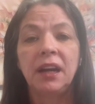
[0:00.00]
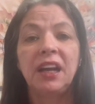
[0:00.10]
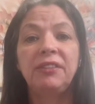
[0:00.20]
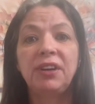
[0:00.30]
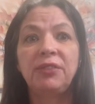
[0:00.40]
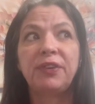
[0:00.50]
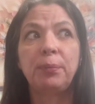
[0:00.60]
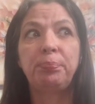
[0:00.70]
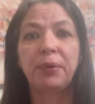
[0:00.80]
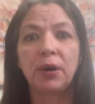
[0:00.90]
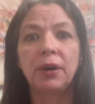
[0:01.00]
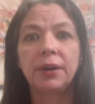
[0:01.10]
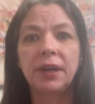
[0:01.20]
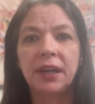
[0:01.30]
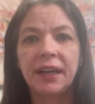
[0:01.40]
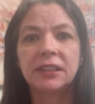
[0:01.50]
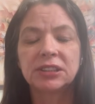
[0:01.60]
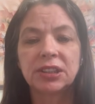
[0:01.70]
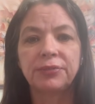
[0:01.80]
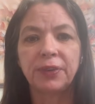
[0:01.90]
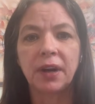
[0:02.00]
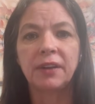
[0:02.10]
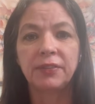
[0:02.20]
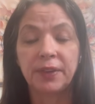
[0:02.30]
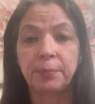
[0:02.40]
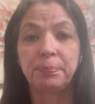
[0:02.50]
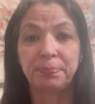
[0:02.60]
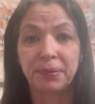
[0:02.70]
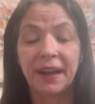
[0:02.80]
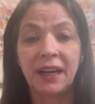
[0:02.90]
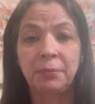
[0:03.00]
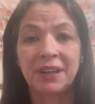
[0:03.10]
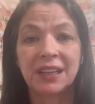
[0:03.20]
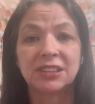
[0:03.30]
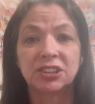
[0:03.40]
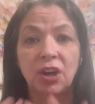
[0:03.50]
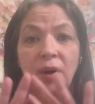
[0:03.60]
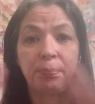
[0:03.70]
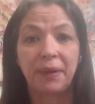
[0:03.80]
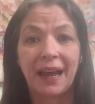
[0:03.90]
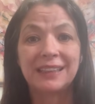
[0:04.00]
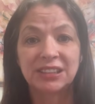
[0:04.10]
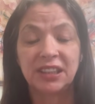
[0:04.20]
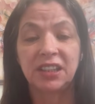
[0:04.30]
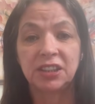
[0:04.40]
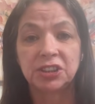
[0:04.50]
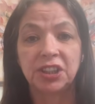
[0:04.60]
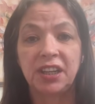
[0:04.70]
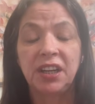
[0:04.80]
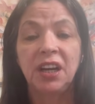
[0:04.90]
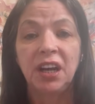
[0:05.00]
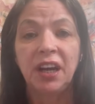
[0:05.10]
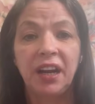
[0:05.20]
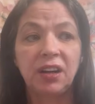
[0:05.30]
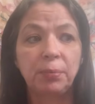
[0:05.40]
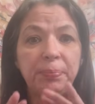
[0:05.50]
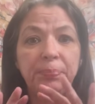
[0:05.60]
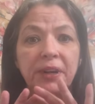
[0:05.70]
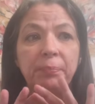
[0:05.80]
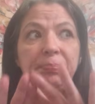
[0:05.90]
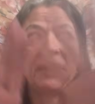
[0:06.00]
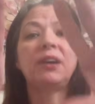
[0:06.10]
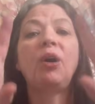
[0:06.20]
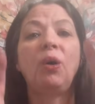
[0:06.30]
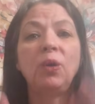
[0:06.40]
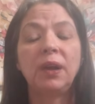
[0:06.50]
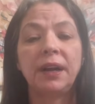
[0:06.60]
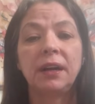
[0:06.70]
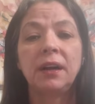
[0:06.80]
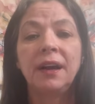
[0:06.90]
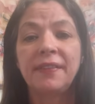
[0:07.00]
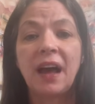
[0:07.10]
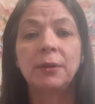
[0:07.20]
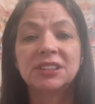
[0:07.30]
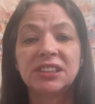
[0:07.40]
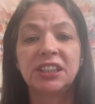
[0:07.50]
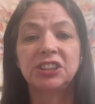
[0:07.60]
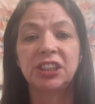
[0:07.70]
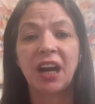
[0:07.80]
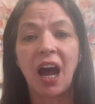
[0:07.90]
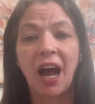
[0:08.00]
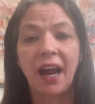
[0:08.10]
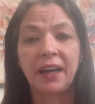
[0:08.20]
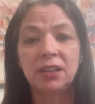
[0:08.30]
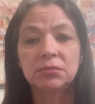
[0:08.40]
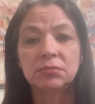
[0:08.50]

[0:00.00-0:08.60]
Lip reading: Even if a bird hits the front of the plane because it's all plastic and shit, it'll put a big hole in it. That was CGI.